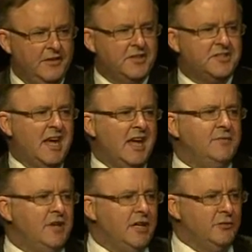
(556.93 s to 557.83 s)
the
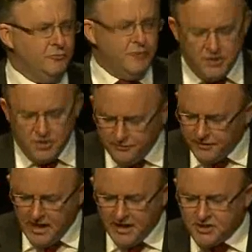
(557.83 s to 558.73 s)
saving and
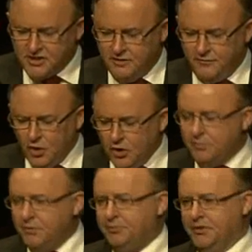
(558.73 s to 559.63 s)
rejuvenation of
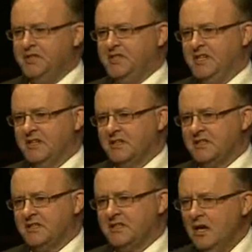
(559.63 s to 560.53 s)
urban
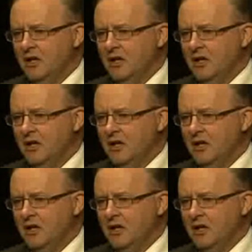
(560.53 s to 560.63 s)
precincts